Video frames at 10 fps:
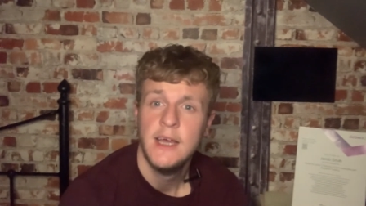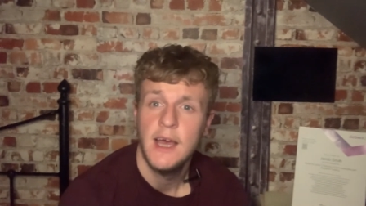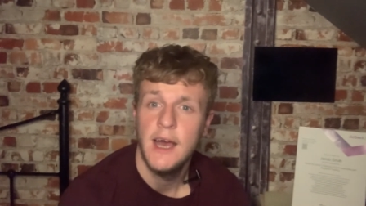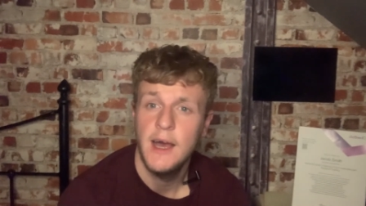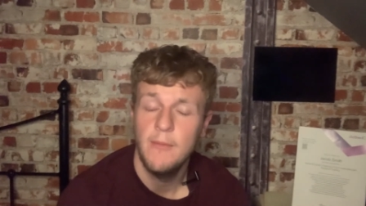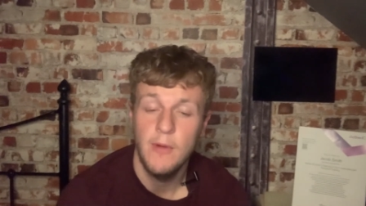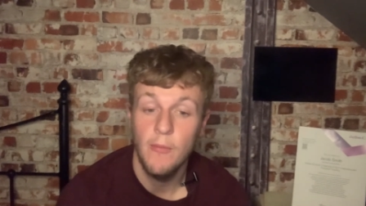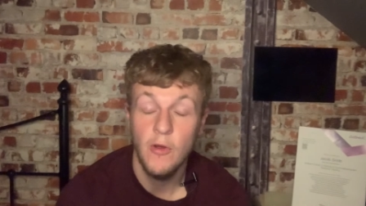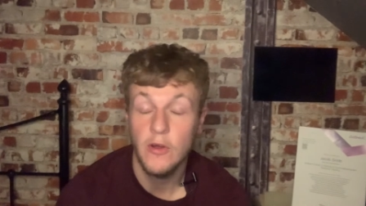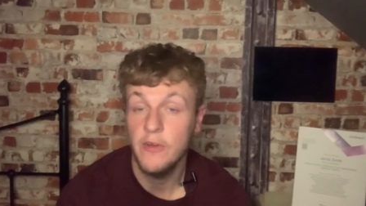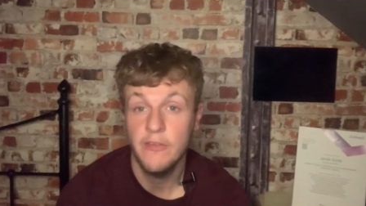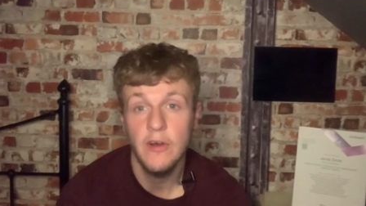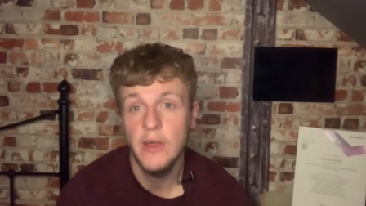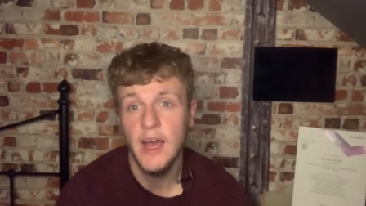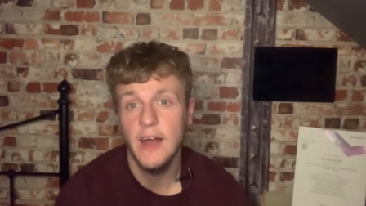Um, I'm not going to
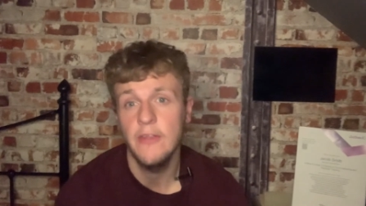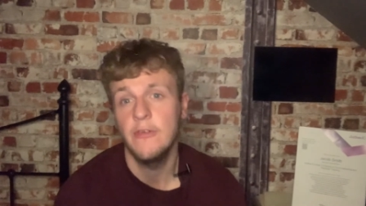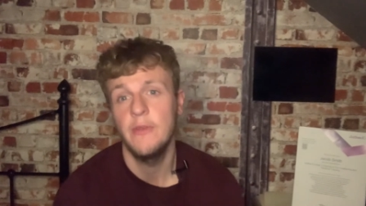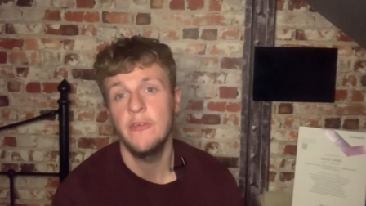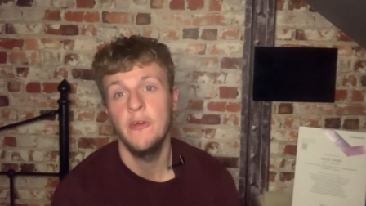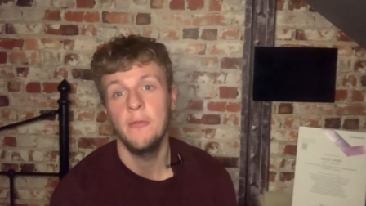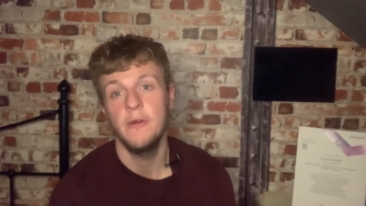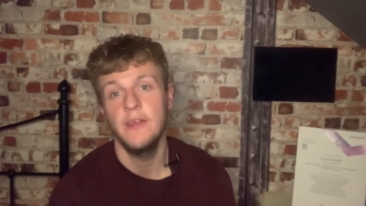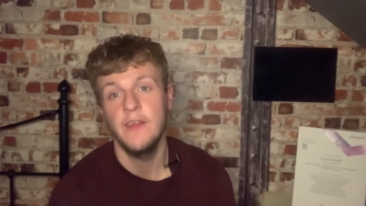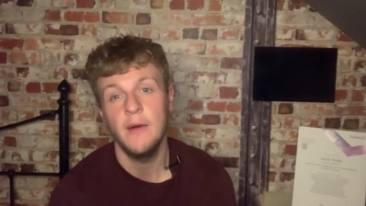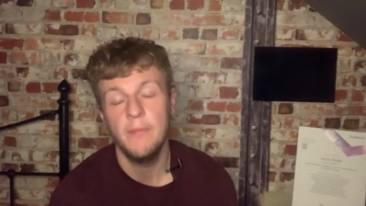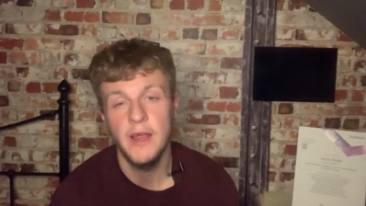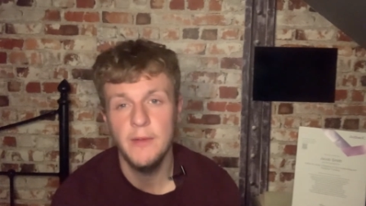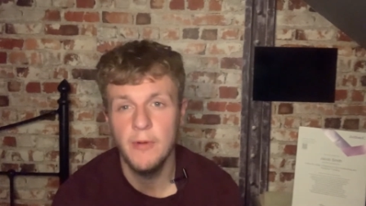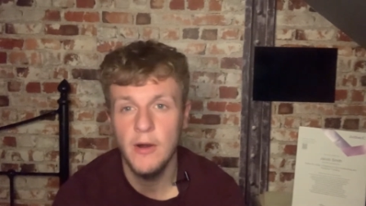tell you how to interpret that
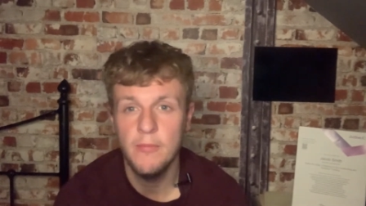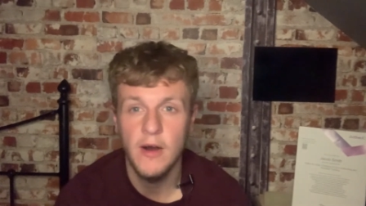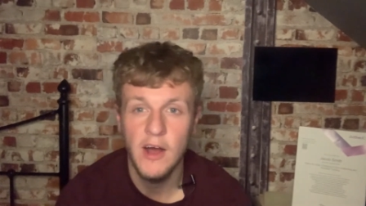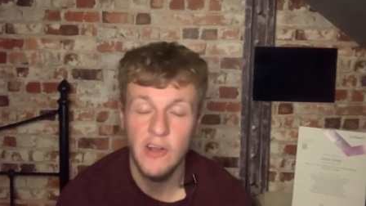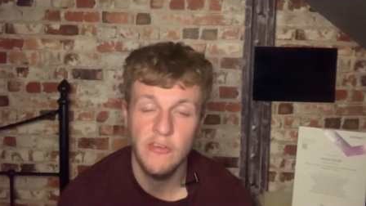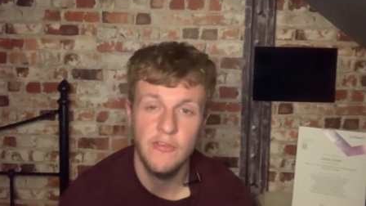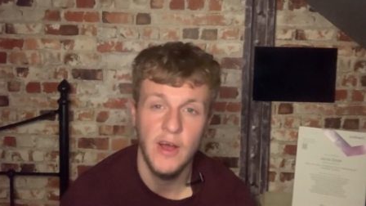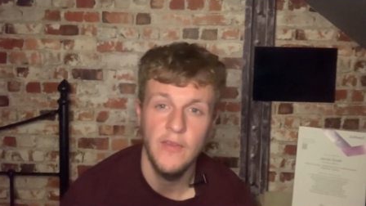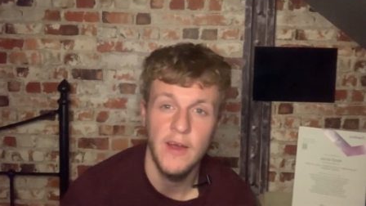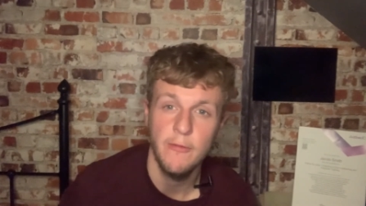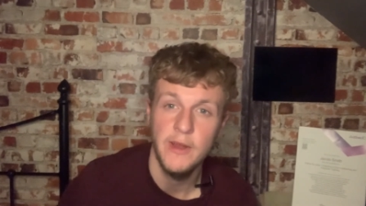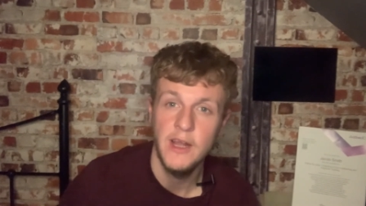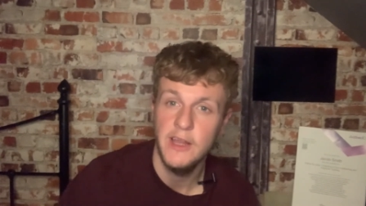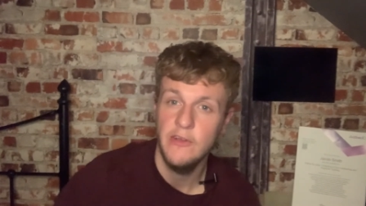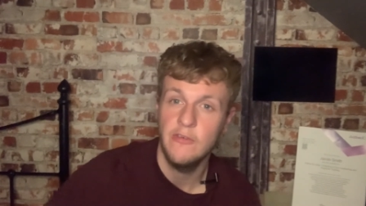paper, but I just found that
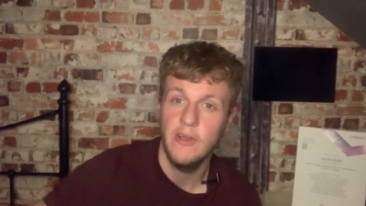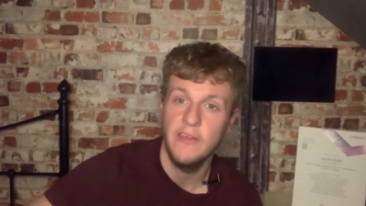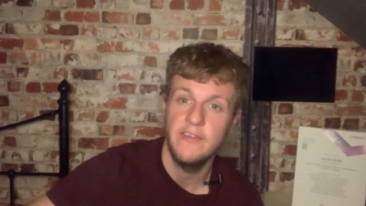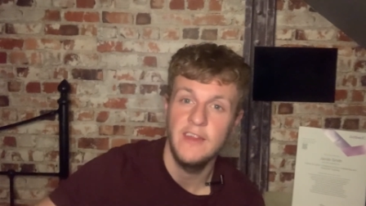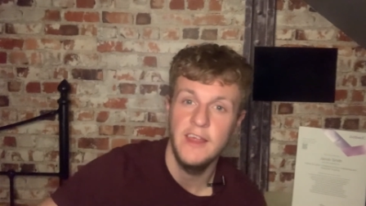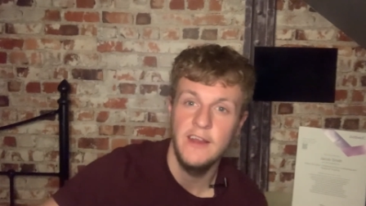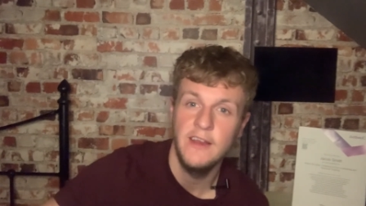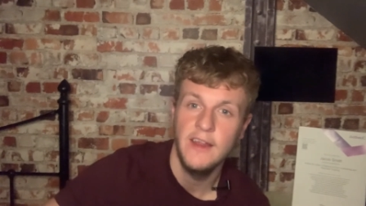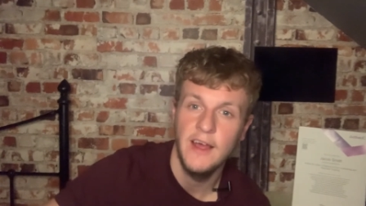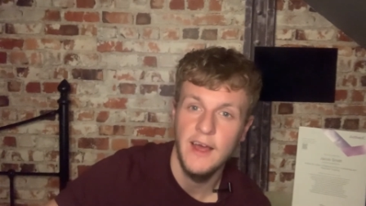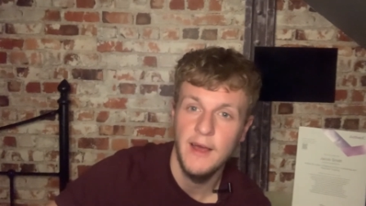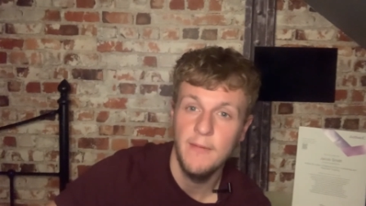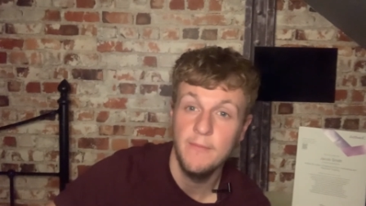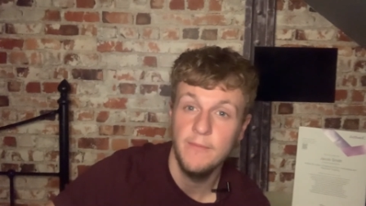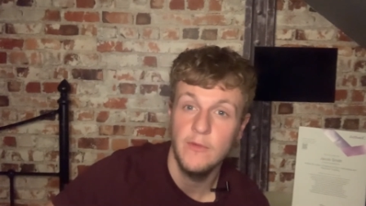really interesting,
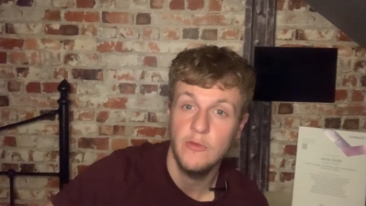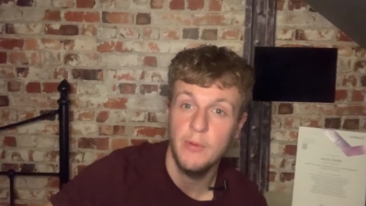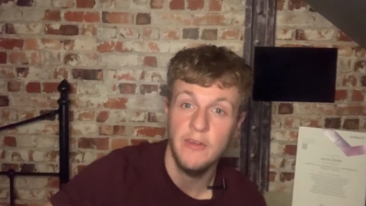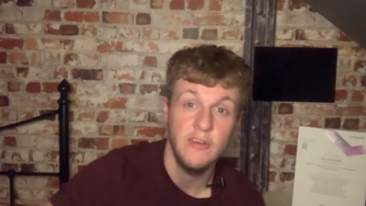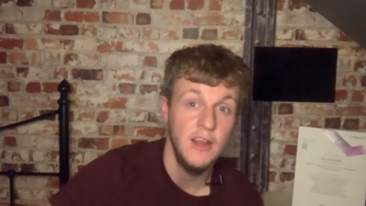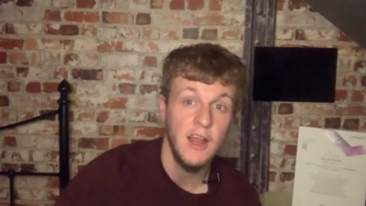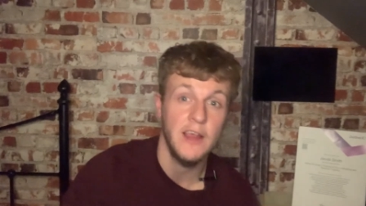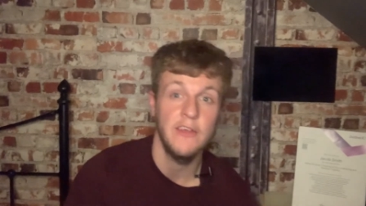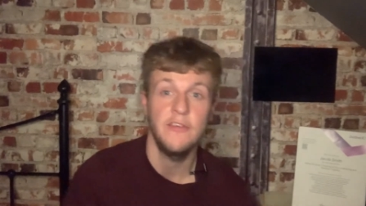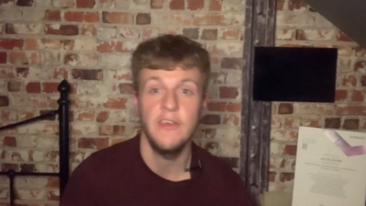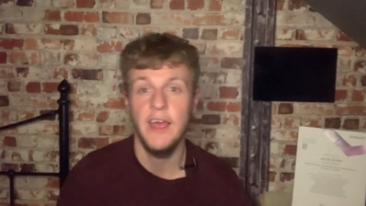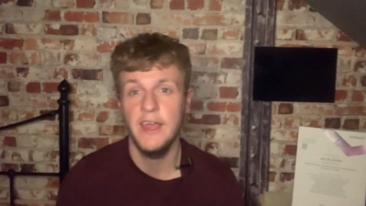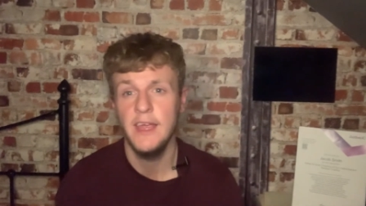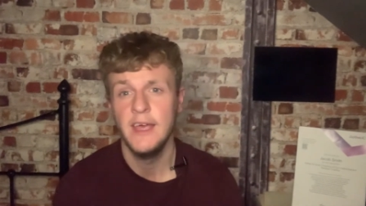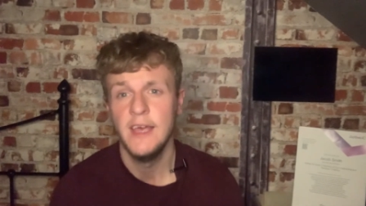um, especially like I
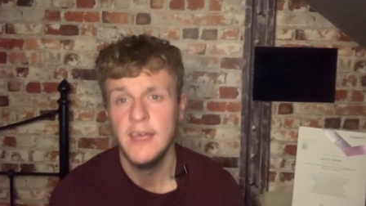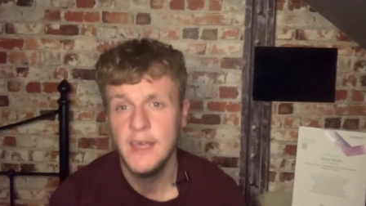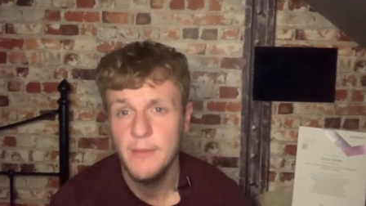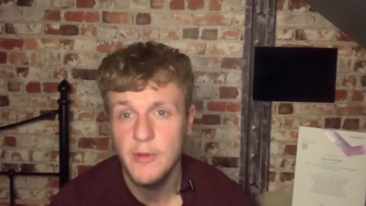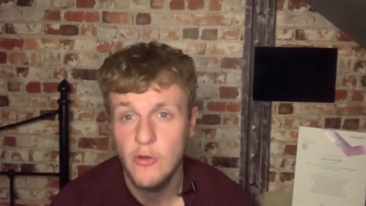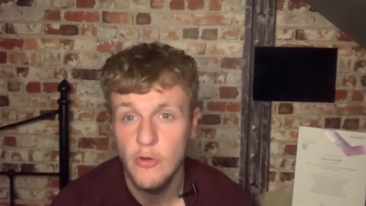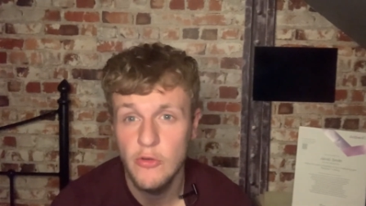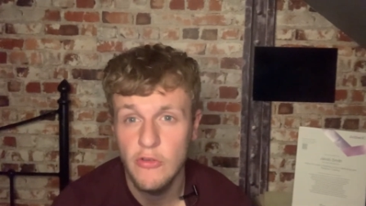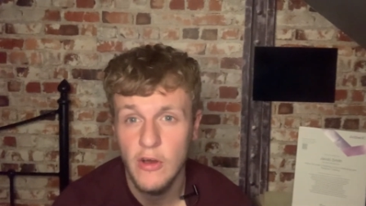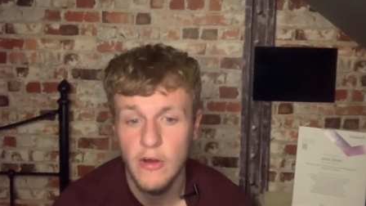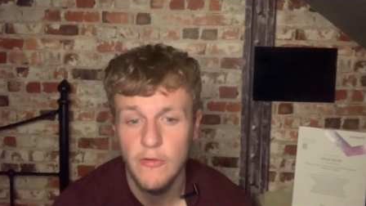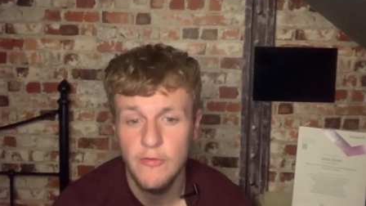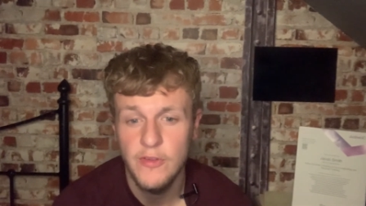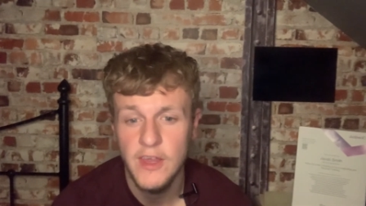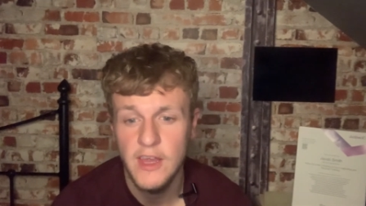say, because of
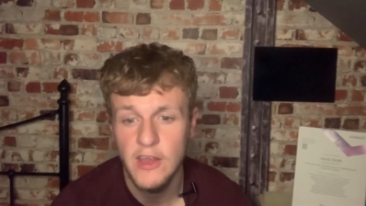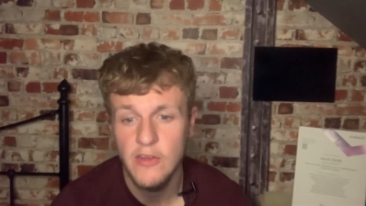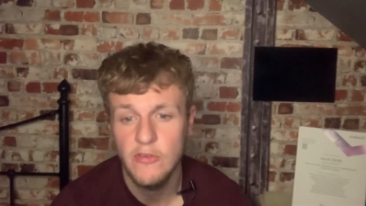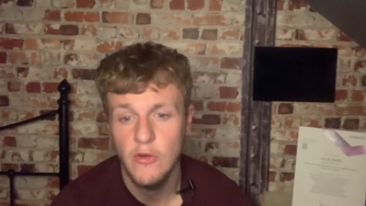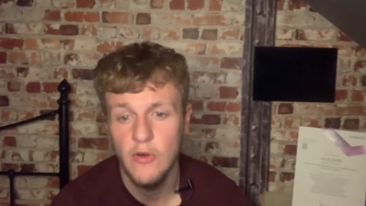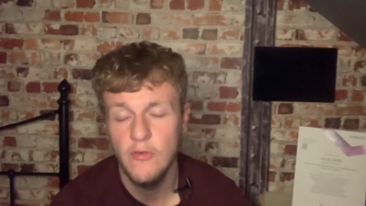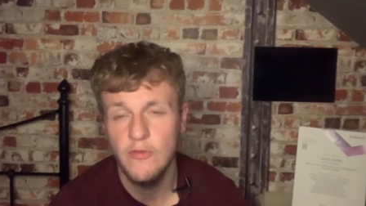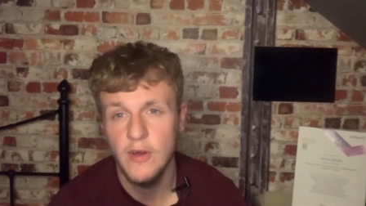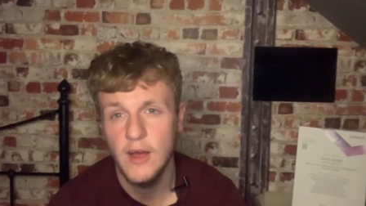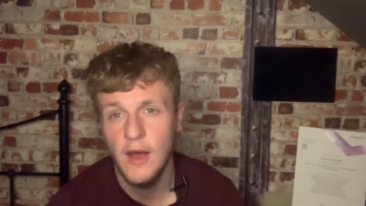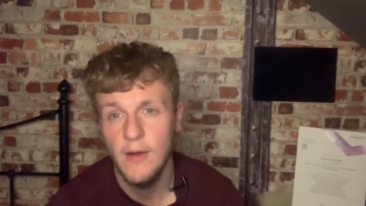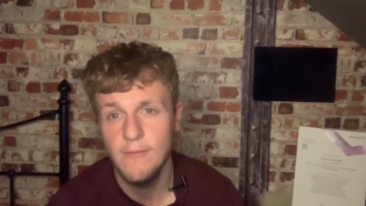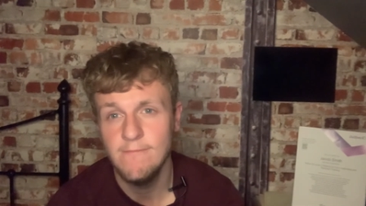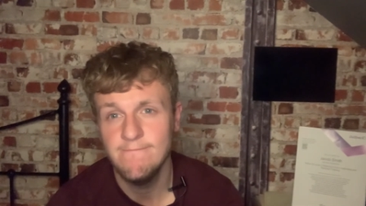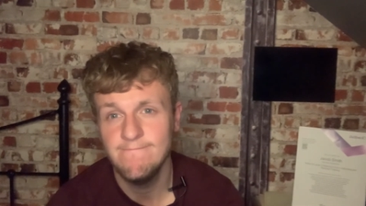the sort of um,